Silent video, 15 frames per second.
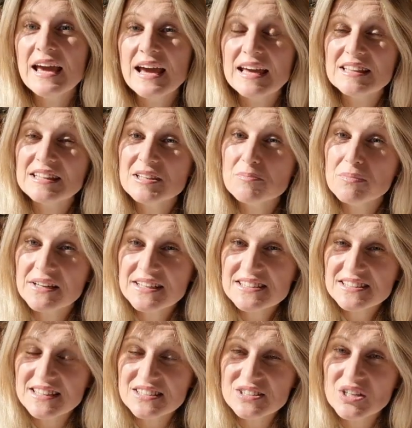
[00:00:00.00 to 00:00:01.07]
And he
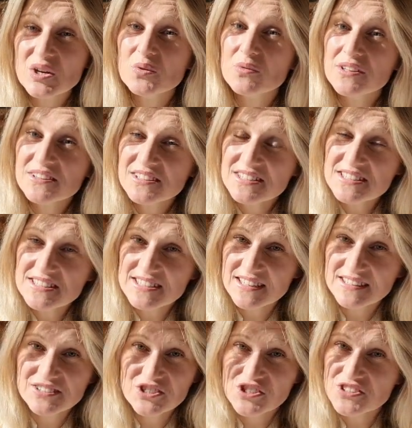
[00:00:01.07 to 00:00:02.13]
blessed us with his
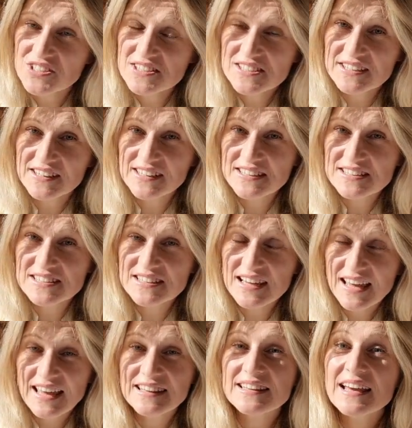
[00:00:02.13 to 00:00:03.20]
Son, Jesus Christ,
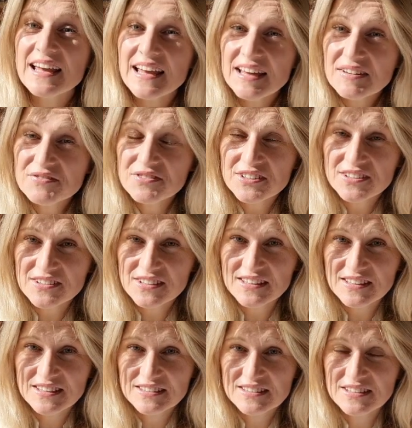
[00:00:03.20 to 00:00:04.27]
and
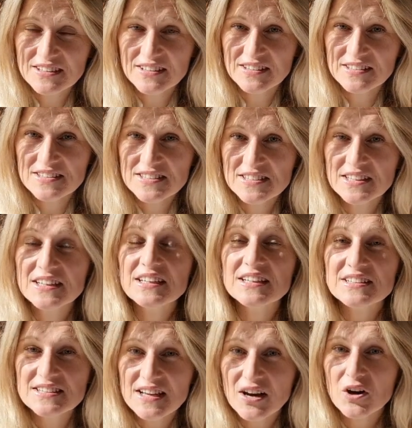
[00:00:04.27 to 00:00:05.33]
everything in Christ
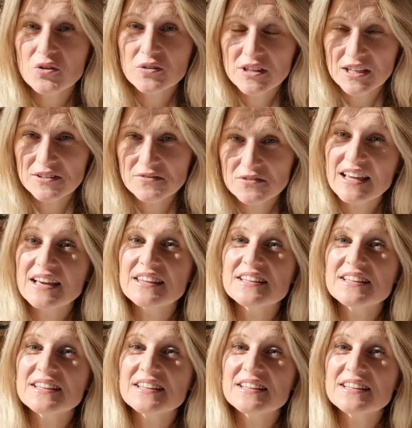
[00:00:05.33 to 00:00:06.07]
is our gift.